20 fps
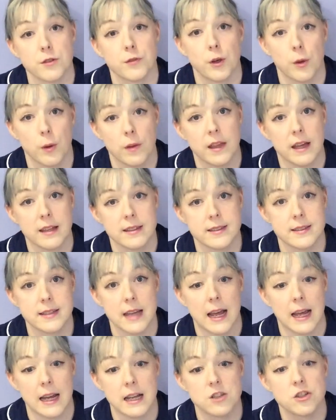of you at that
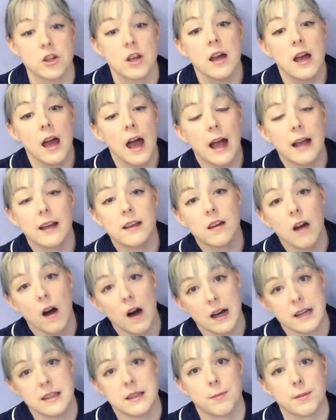stage, and
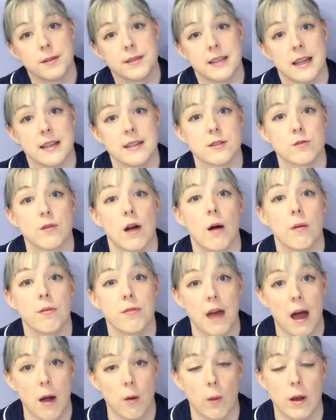guide the placenta out
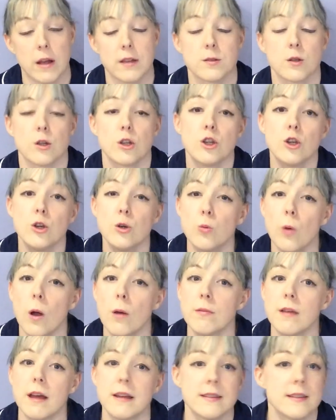that way. So you
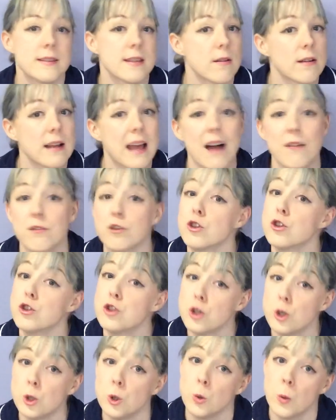won't necessarily have to
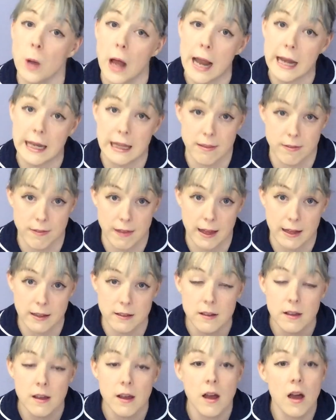do
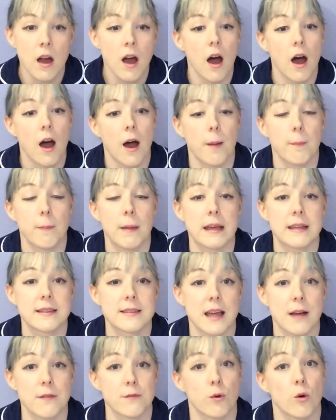anything
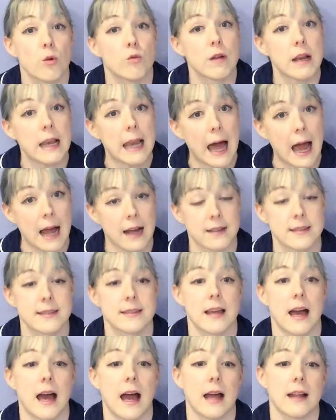except for
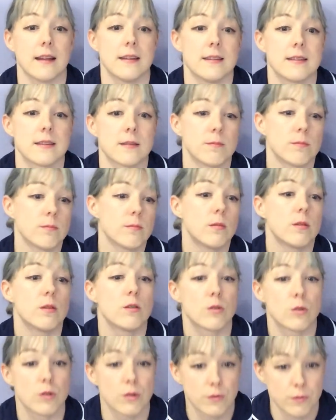relax and
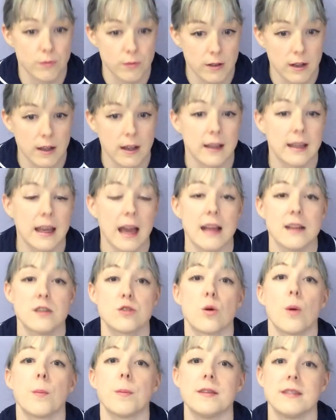sort of get
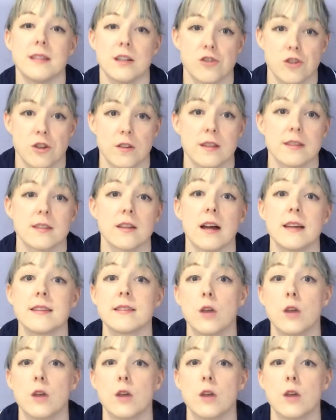into a position that's nice